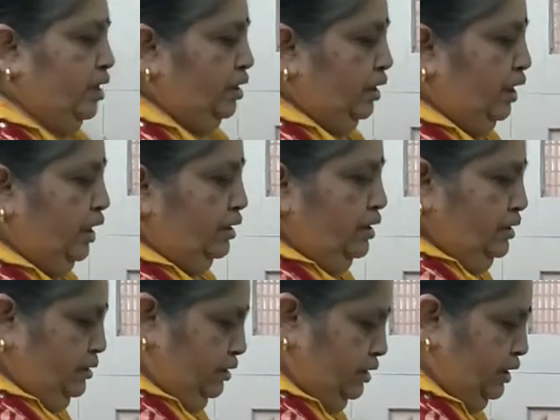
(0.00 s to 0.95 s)

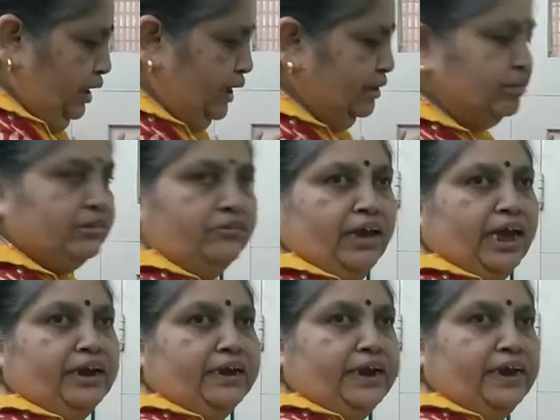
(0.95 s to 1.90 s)
Here, a
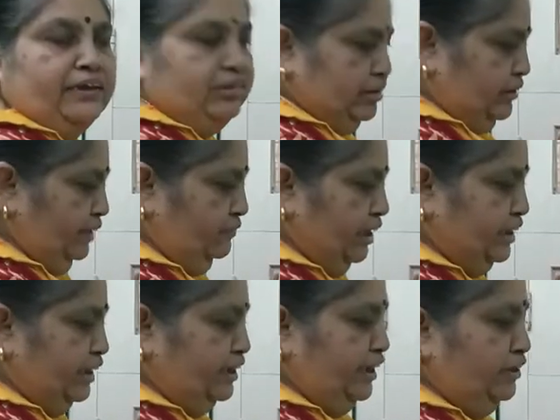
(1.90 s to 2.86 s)
square is
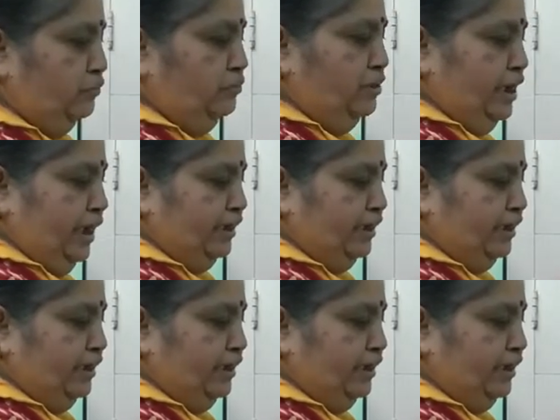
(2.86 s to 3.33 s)
divided into